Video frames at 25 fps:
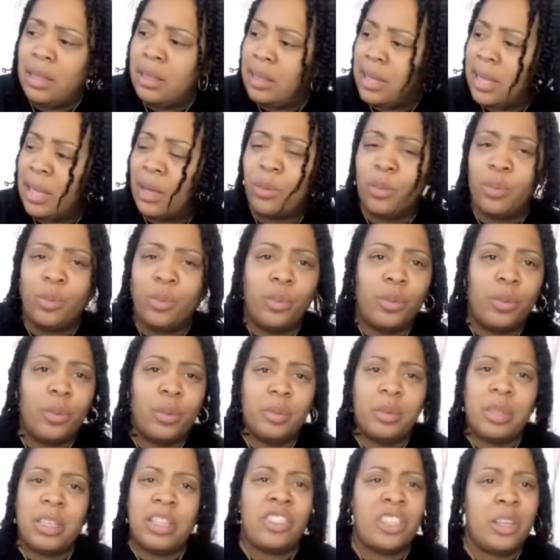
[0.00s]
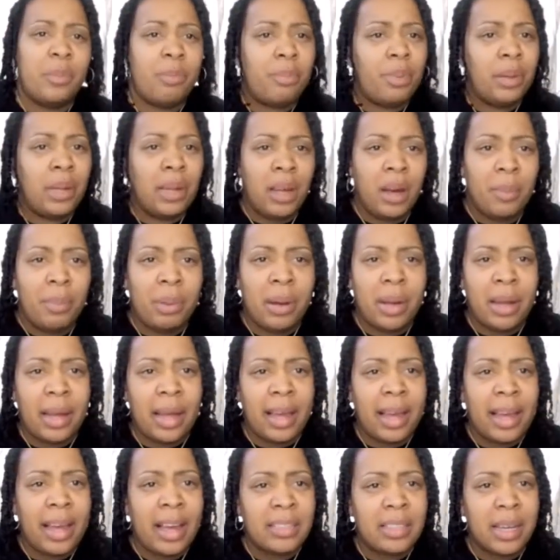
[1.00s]
Like, did she plump her
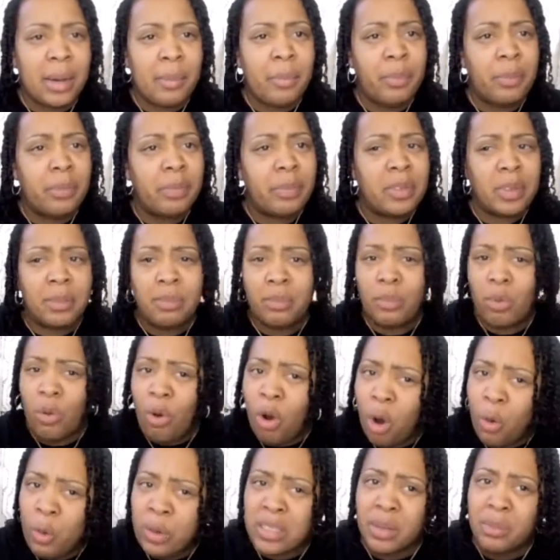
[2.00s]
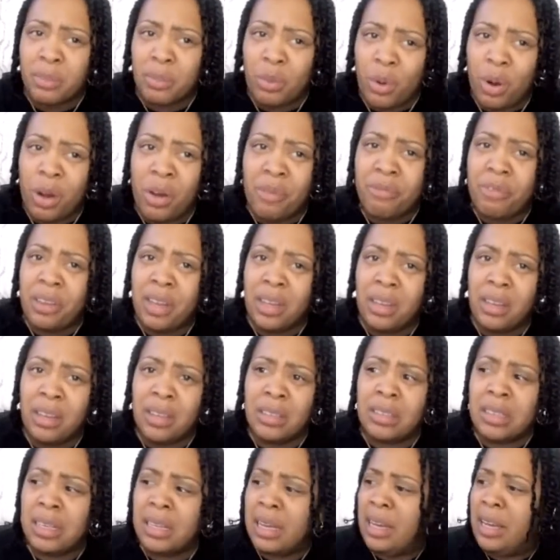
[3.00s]
ass up some more with some more
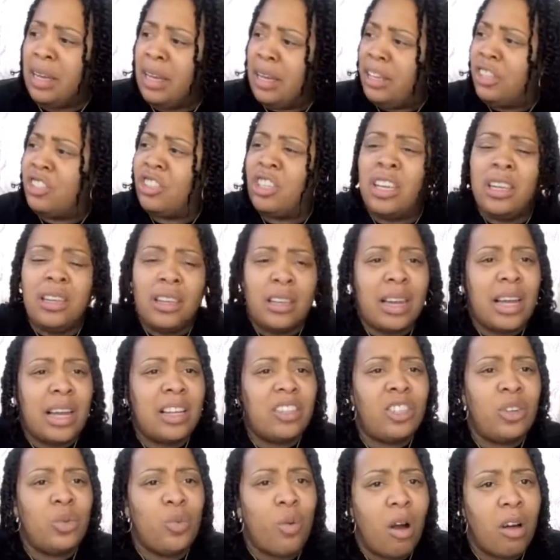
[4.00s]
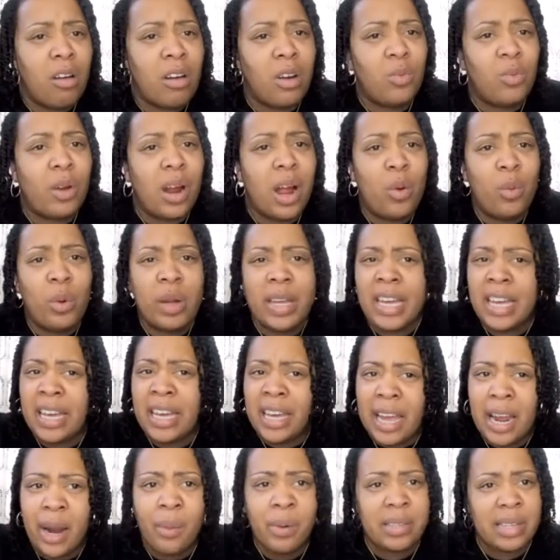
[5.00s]
fillers? She looked like she walking around with
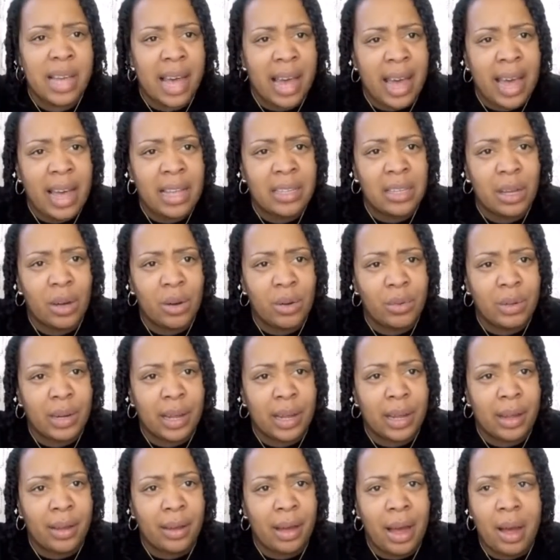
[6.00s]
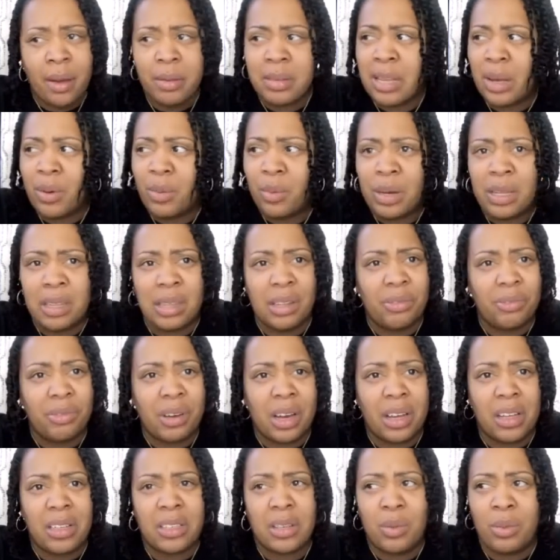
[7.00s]
Kiara's ass on now. I was like, what the
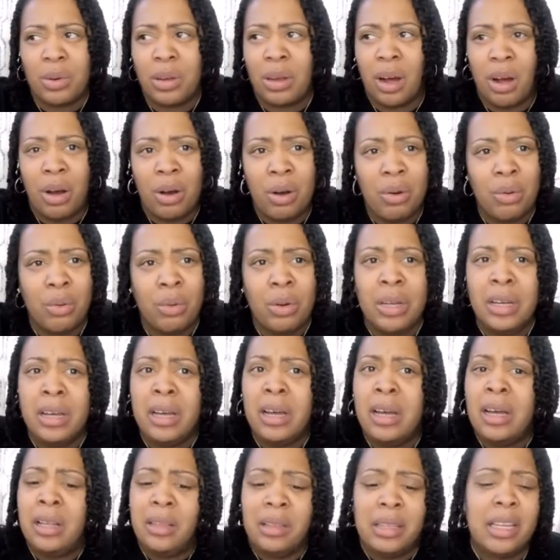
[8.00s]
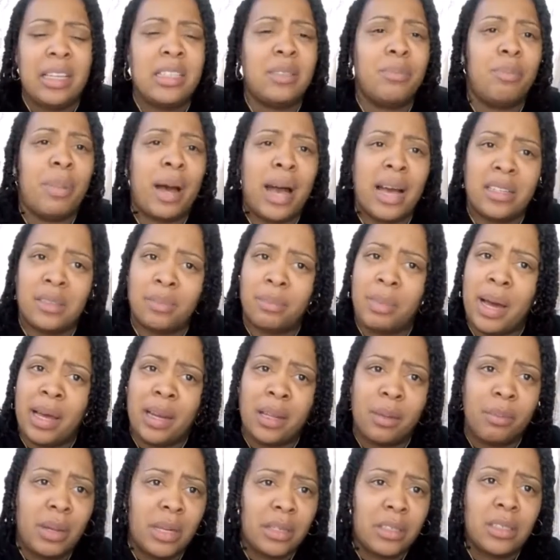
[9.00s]
fuck is going on? These botch body
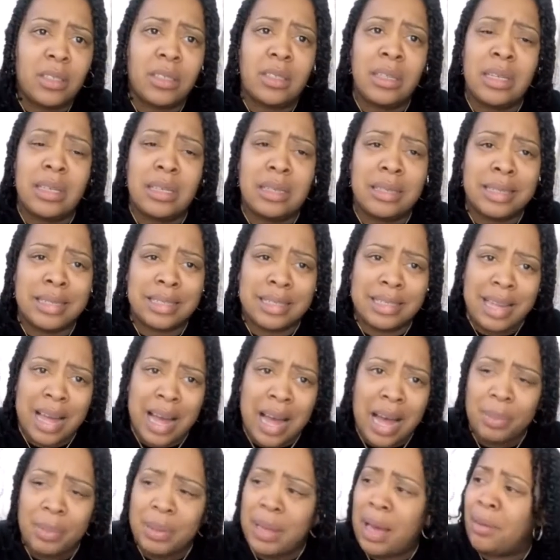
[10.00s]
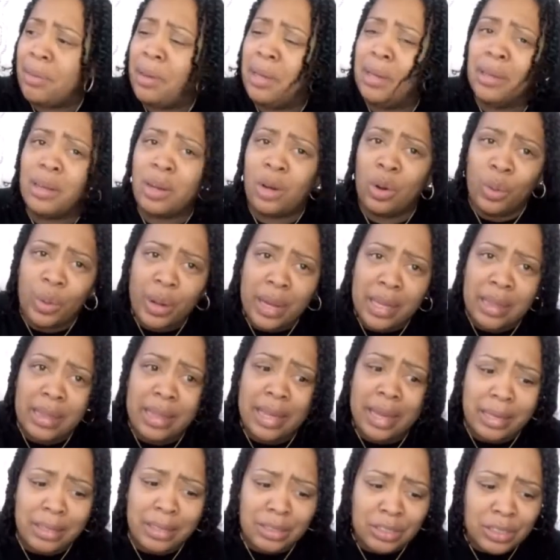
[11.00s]
bitches need to stop. Y'all need to quit
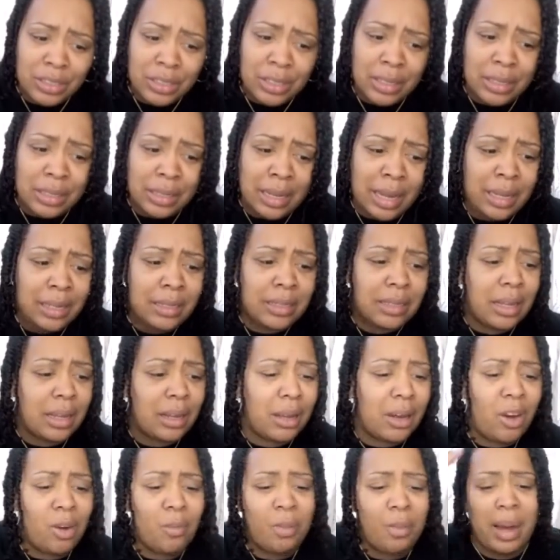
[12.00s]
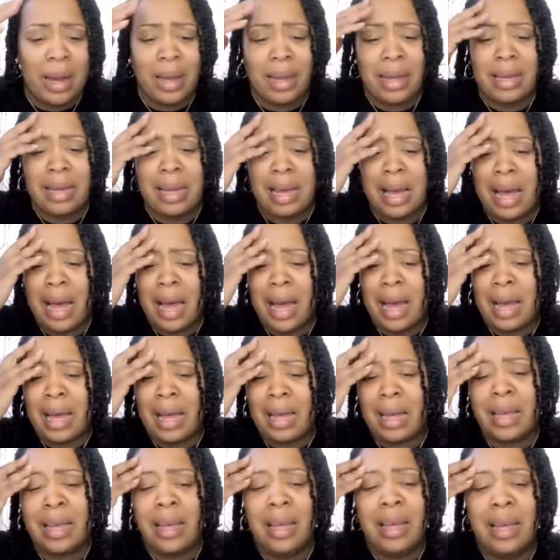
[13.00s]
that shit. That's like, oh my
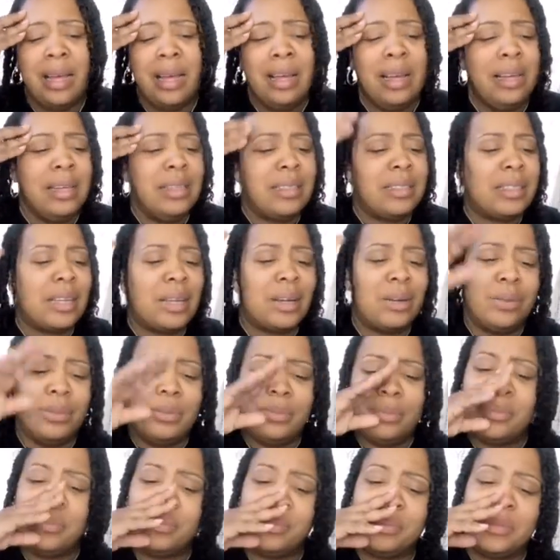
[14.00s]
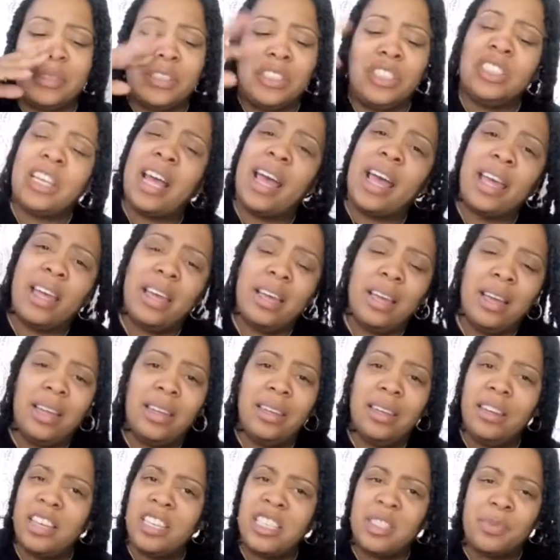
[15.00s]
God. So Shay and
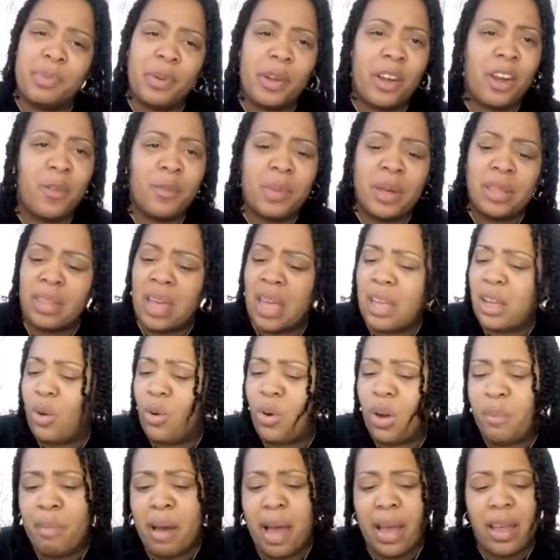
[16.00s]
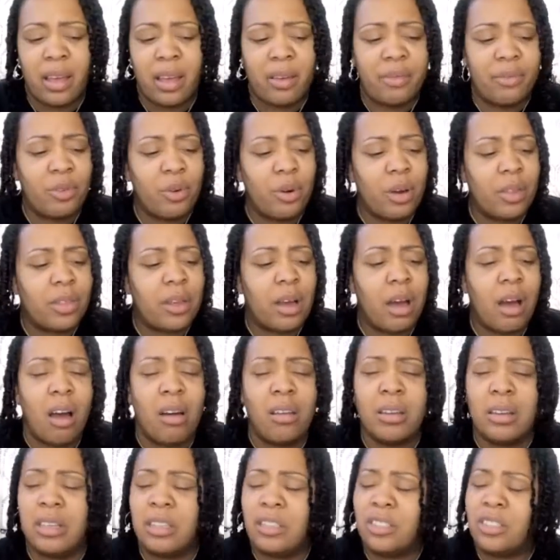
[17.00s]
little experiment, they going back and forth,
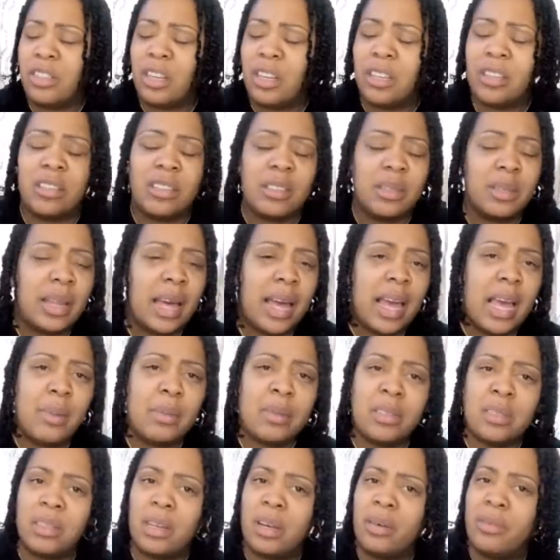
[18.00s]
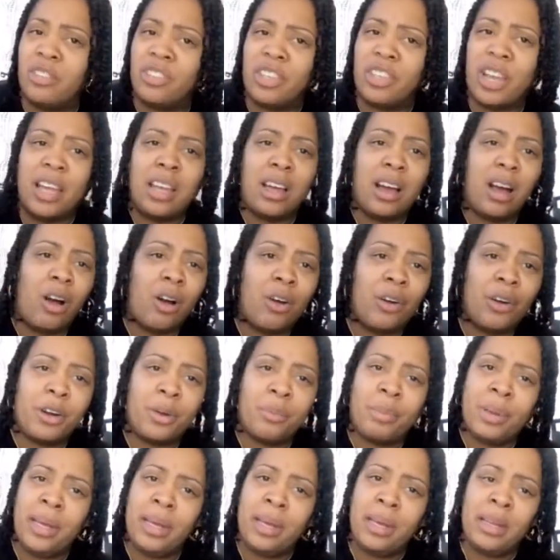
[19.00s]
calling each other's names and stuff. Shay called her a
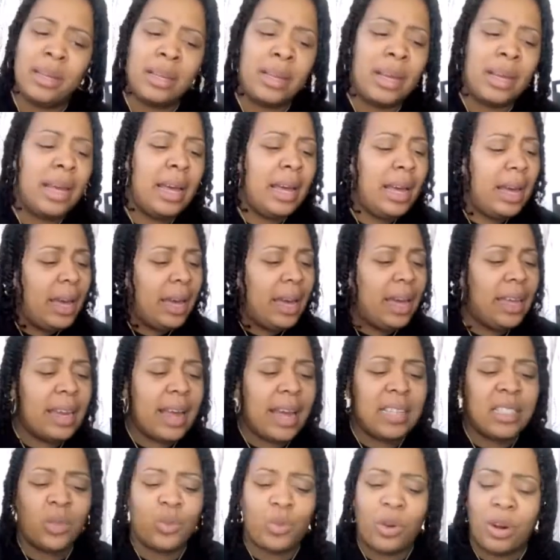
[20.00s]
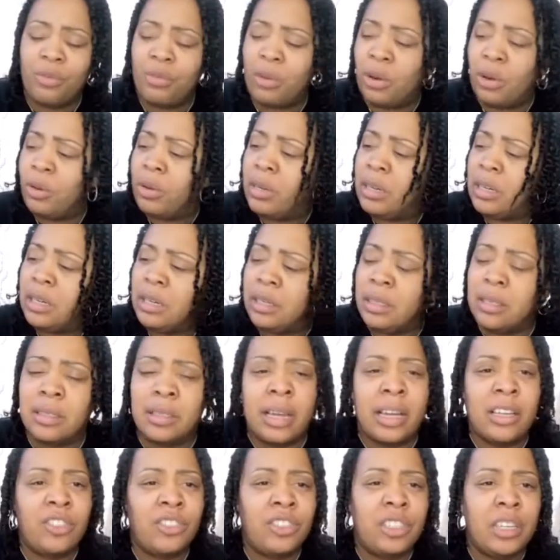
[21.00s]
piglet, and I swear for goodness,
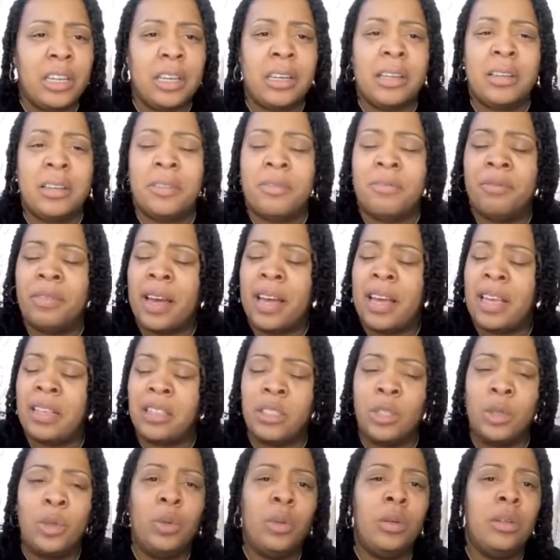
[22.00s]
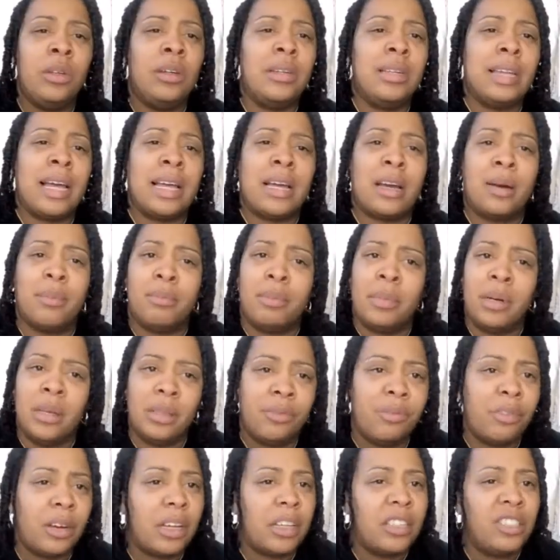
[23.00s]
that chick face dude looked like a
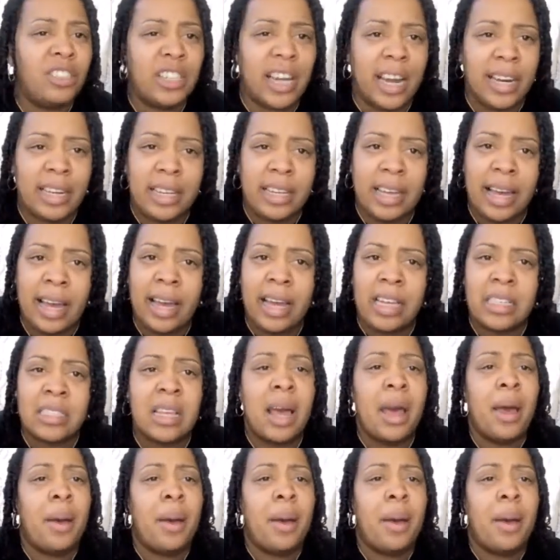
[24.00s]
motherfucking shiny ass